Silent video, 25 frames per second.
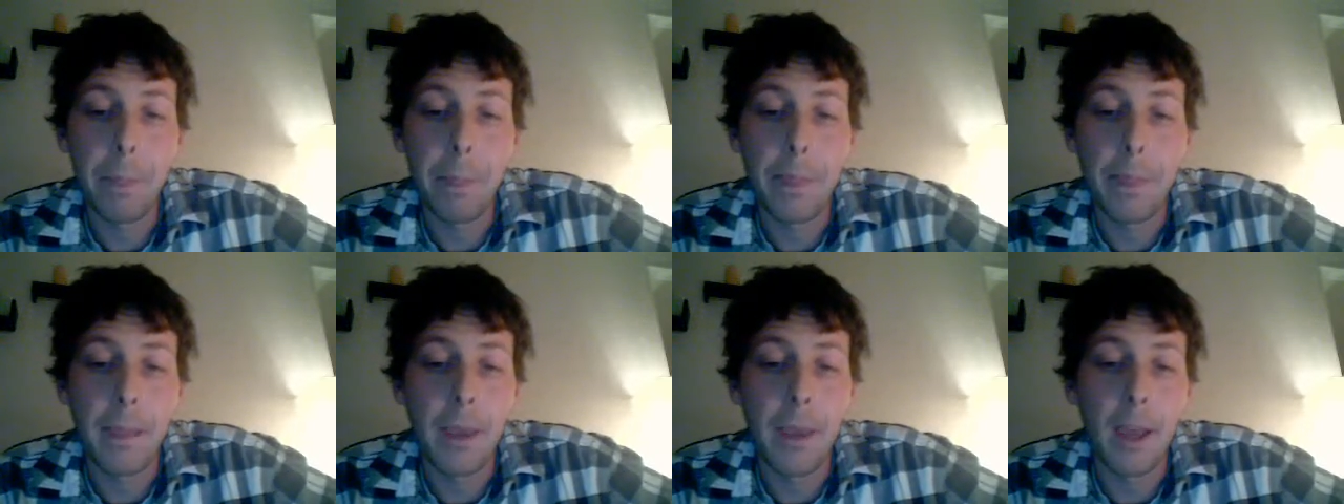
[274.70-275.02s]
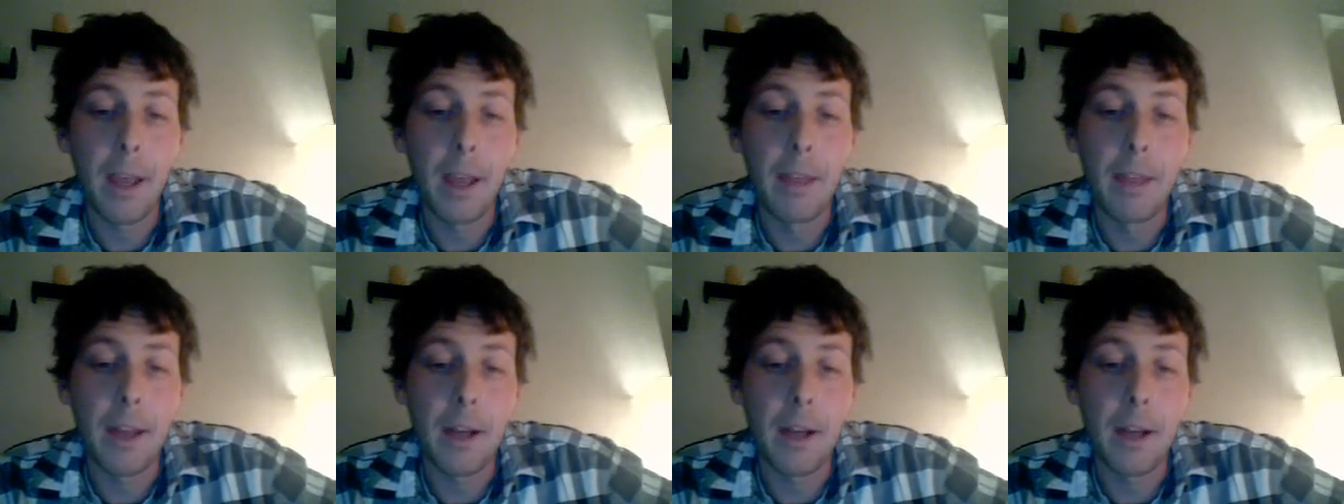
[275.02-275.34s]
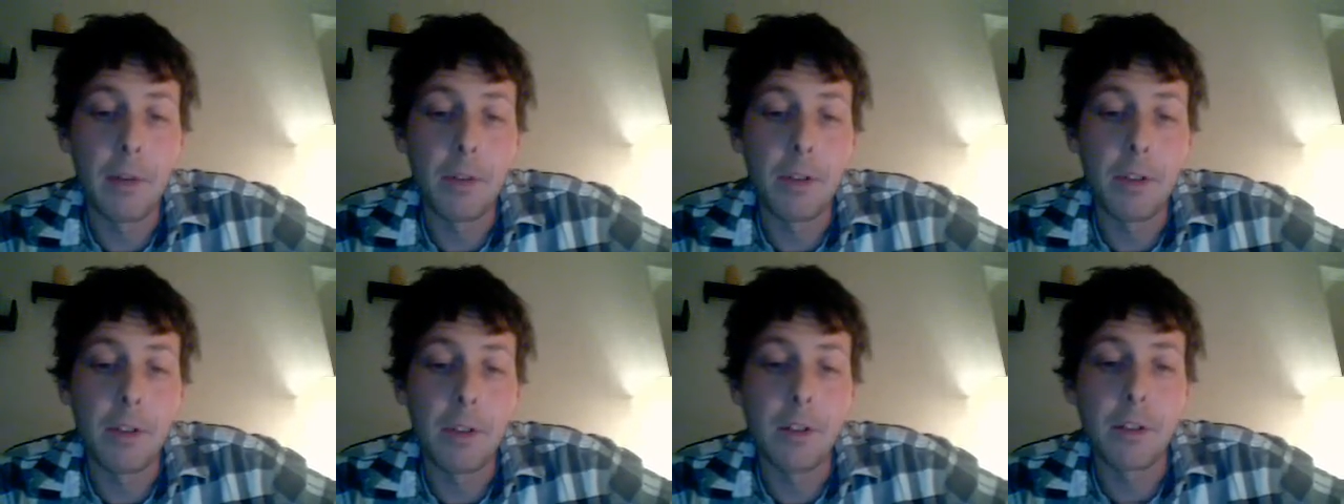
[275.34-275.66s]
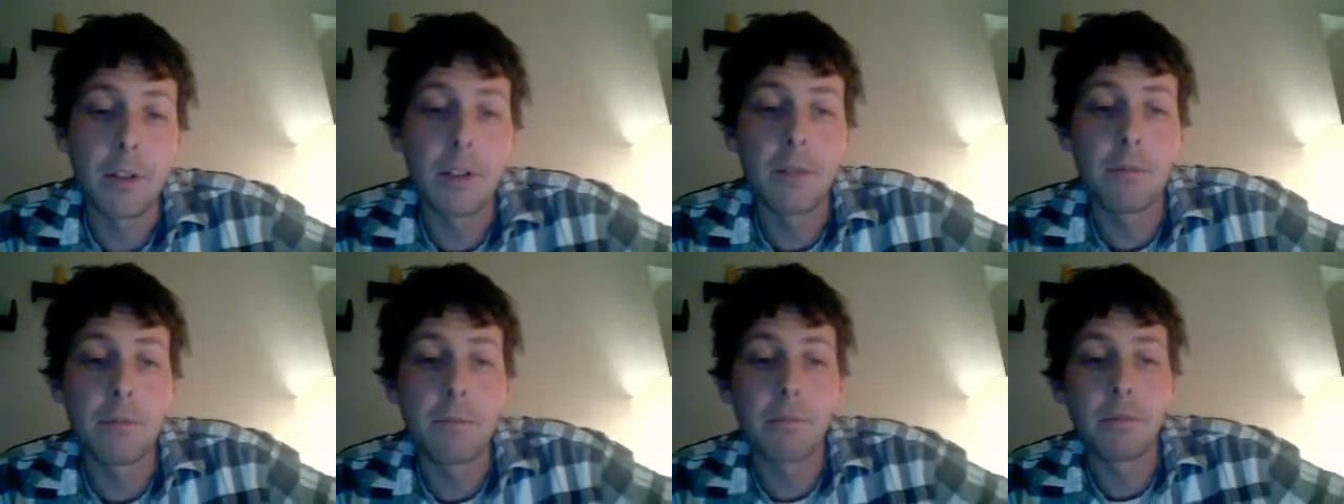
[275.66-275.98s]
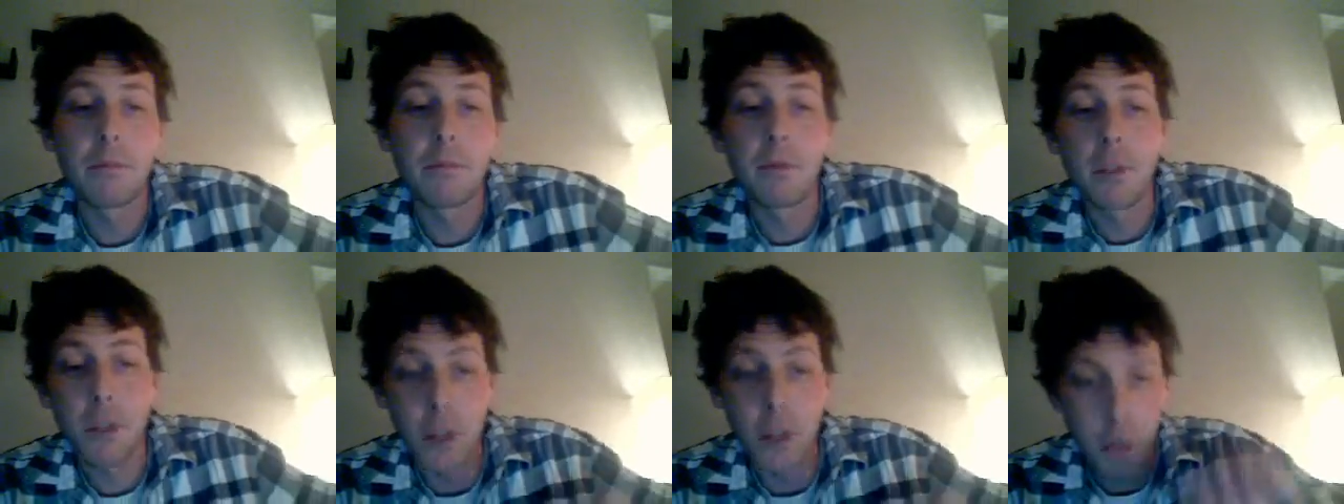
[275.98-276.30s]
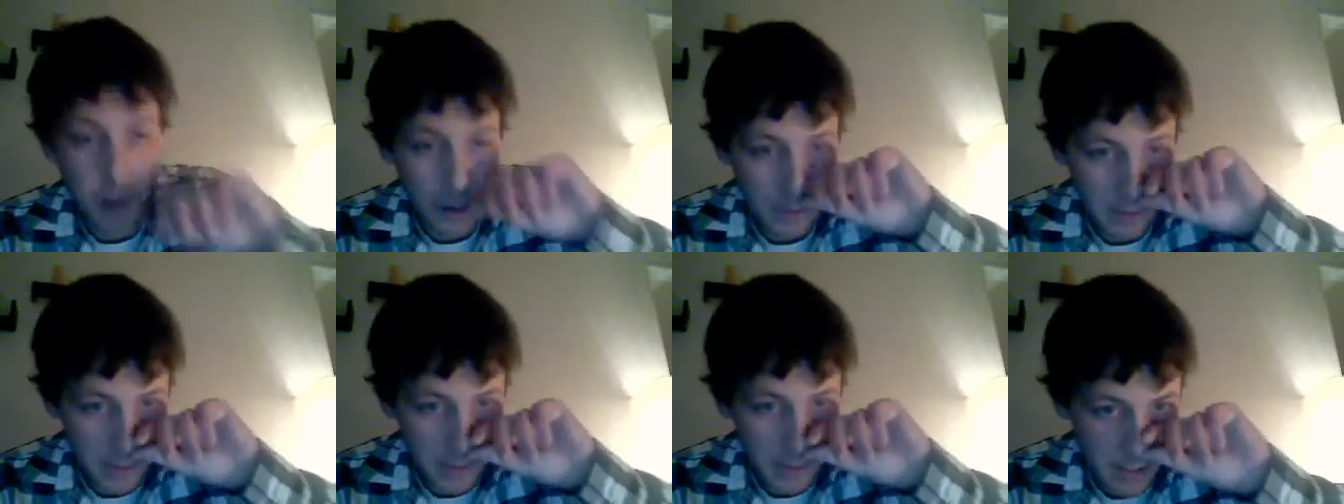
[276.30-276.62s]
And then it was
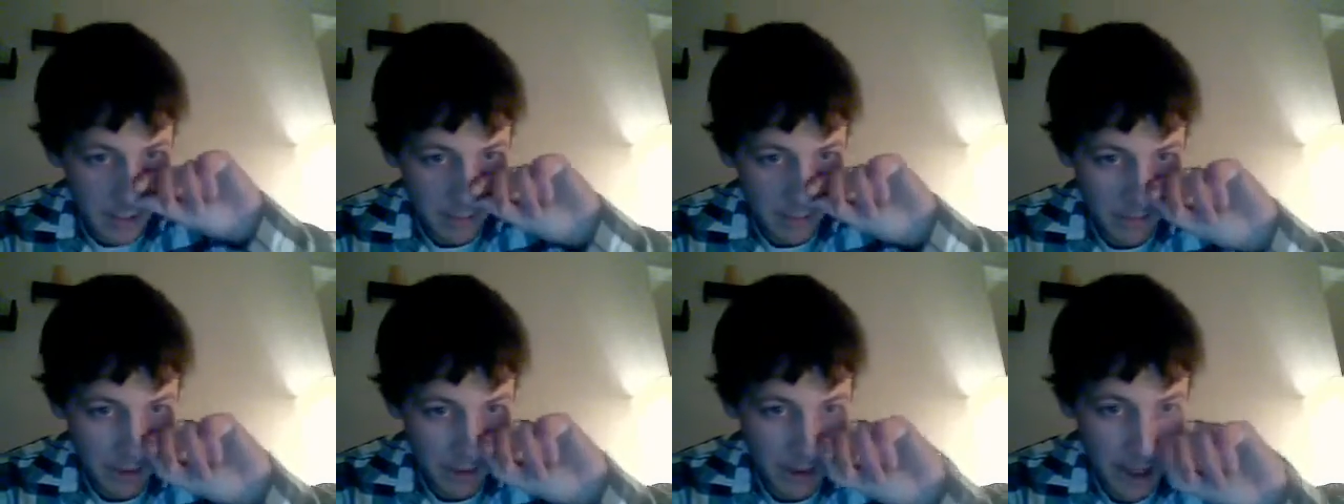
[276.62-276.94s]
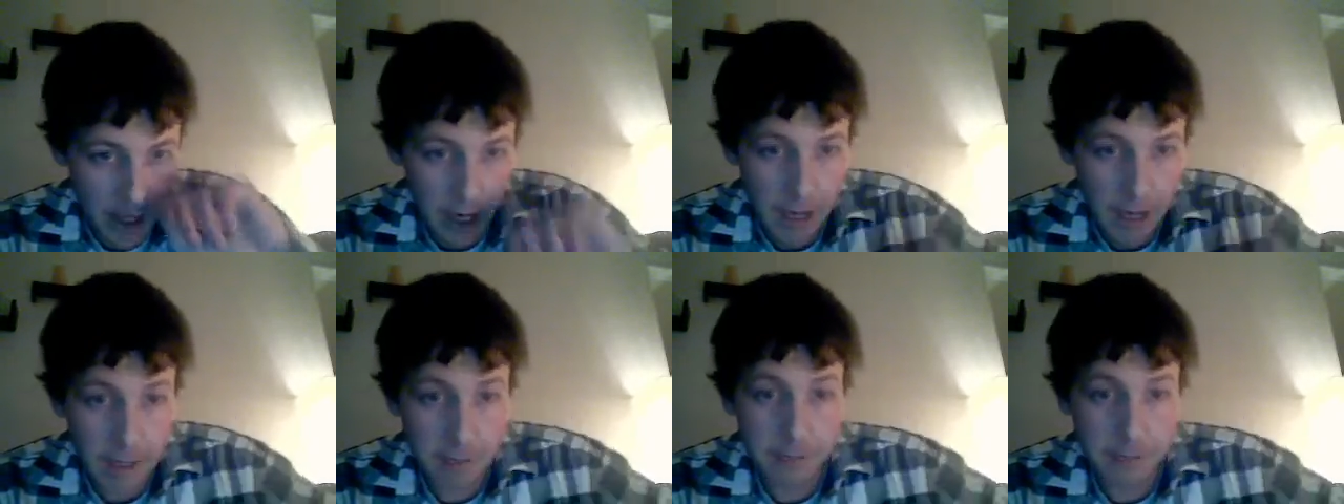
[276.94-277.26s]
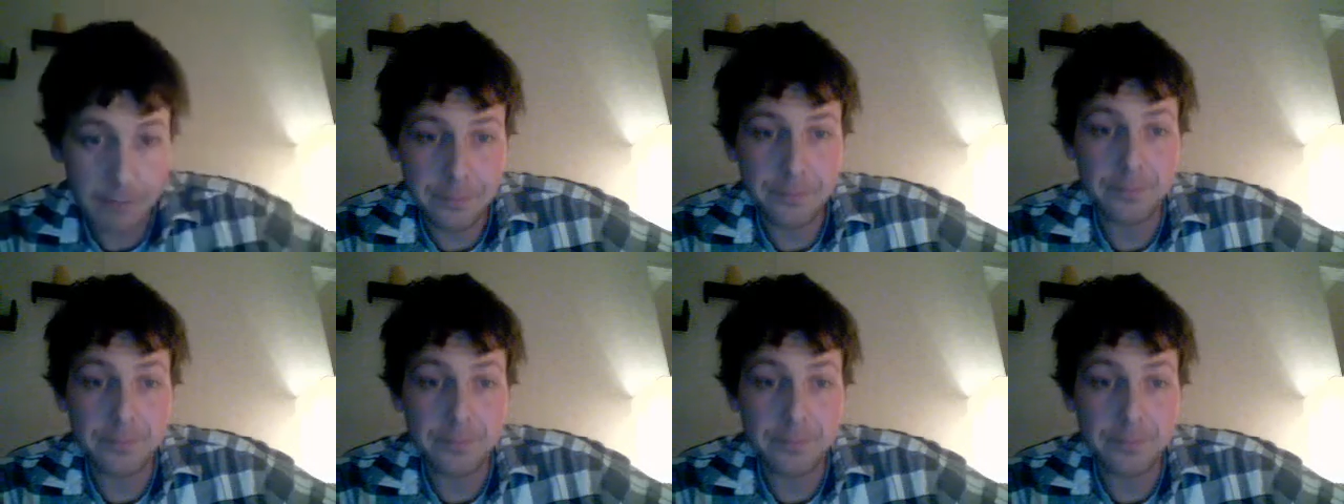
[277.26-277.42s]
shortly after that